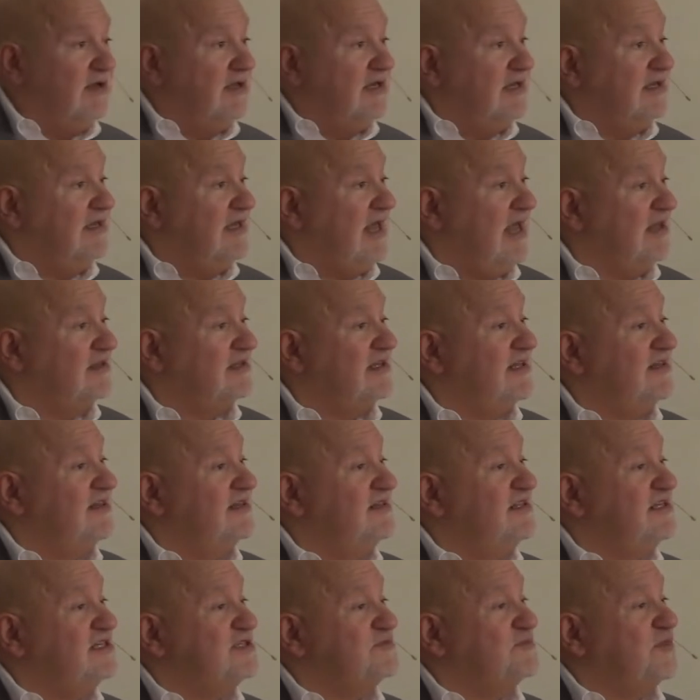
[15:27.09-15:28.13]
Not only that,
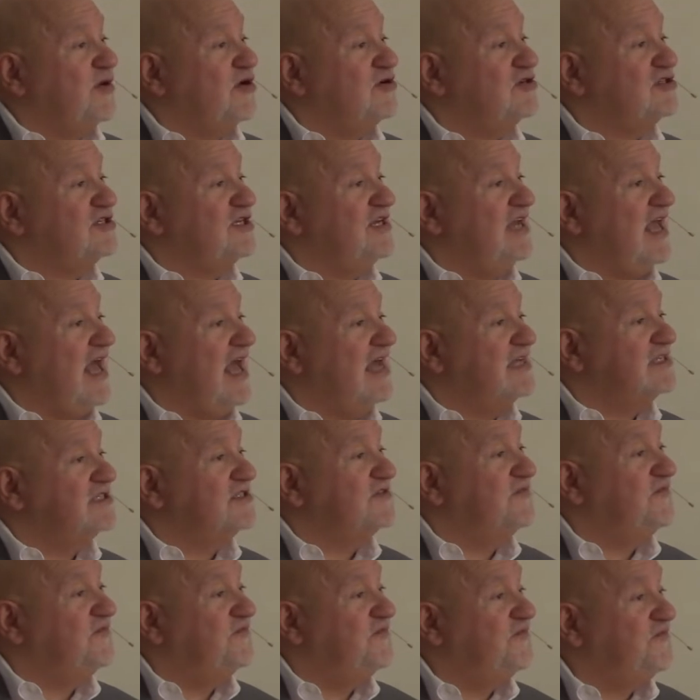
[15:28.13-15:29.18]
this person has
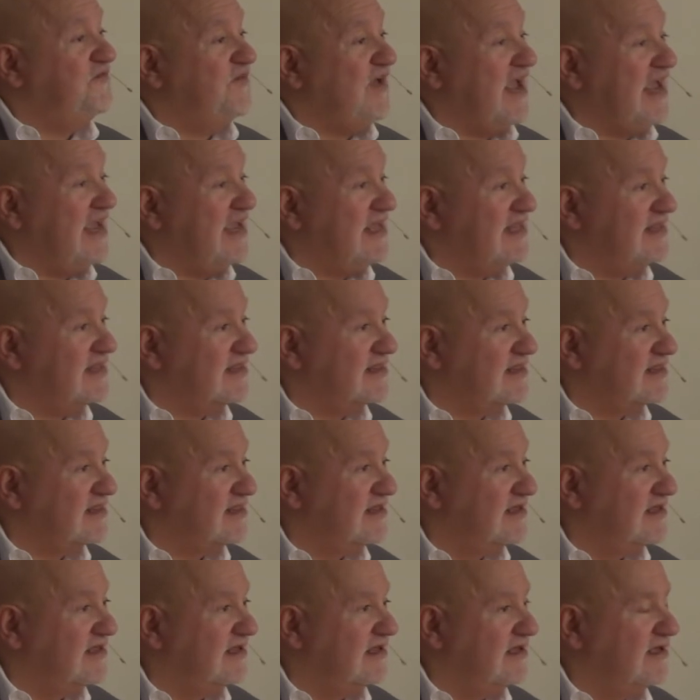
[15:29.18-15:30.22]
faith
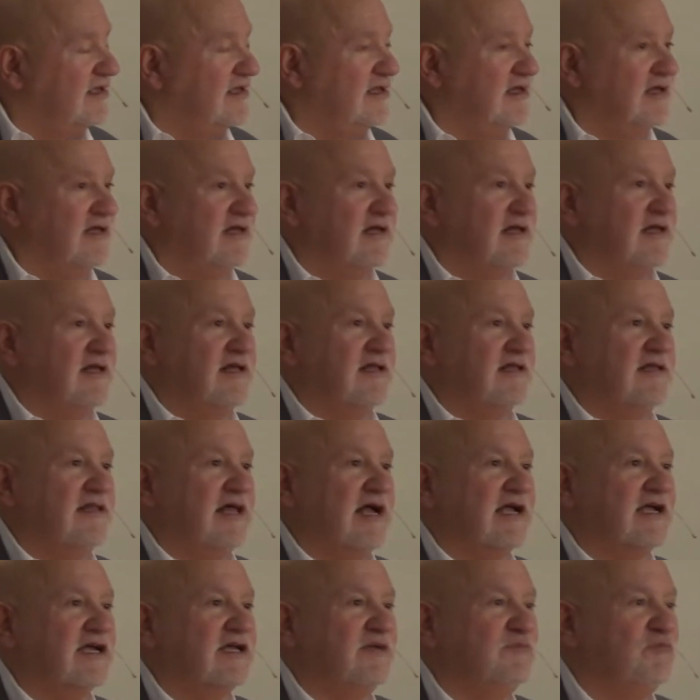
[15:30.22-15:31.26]

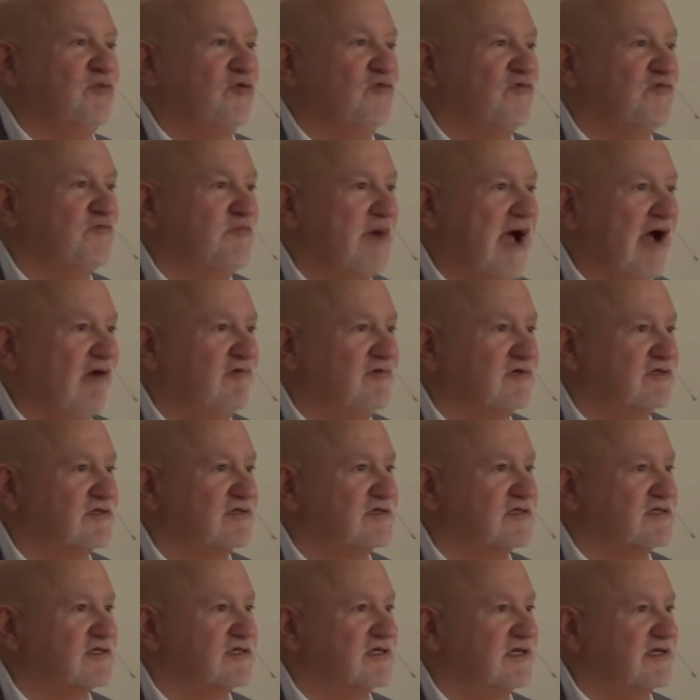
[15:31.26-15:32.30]
that can move
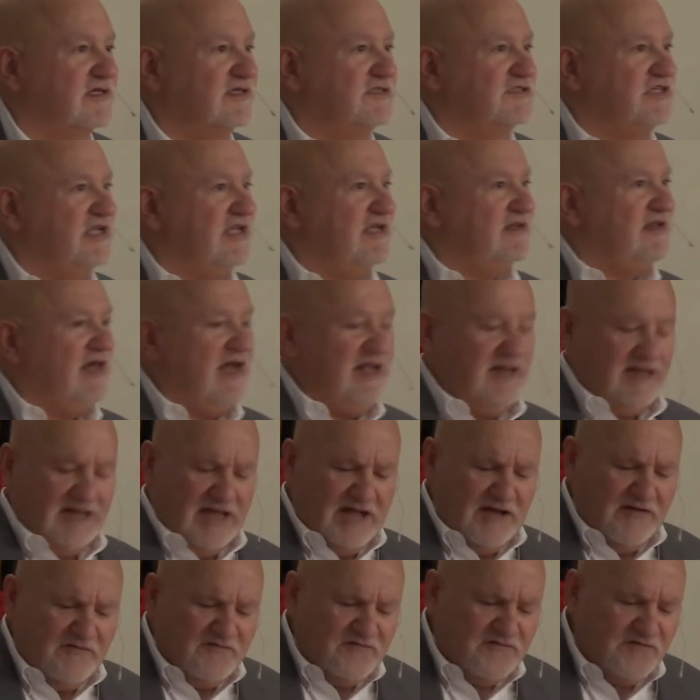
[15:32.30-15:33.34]
mountains. Do you hear
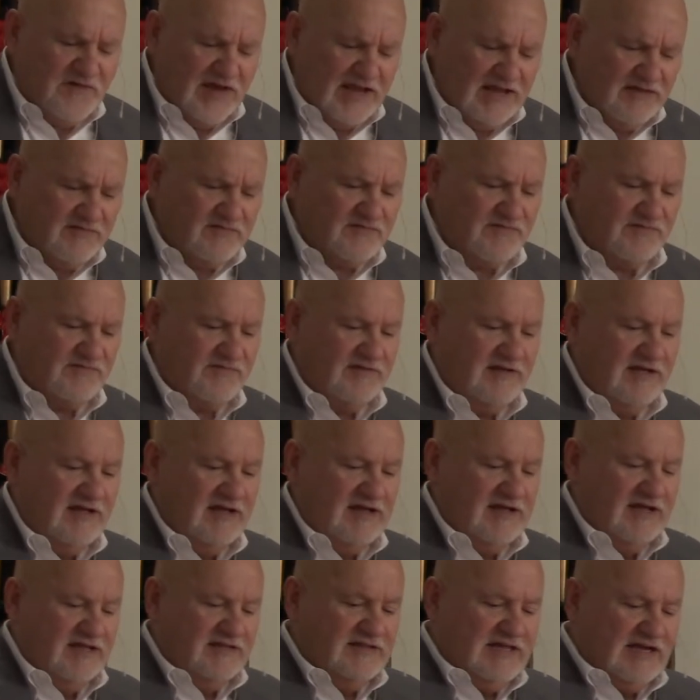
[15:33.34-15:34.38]
that? Faith
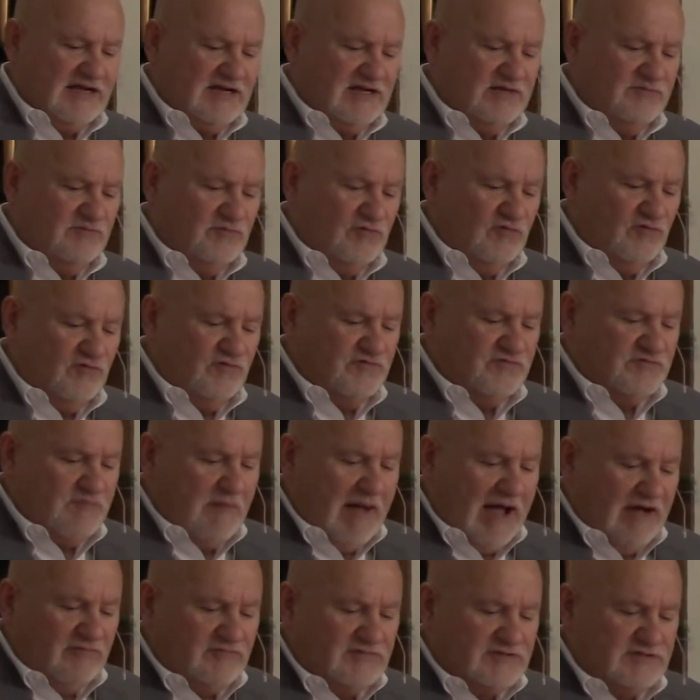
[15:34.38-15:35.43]
that can move
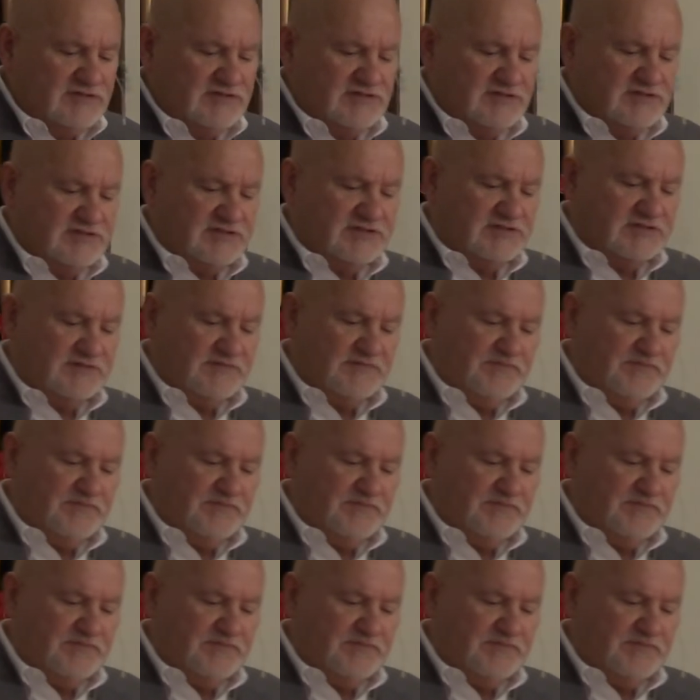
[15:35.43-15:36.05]
mountains.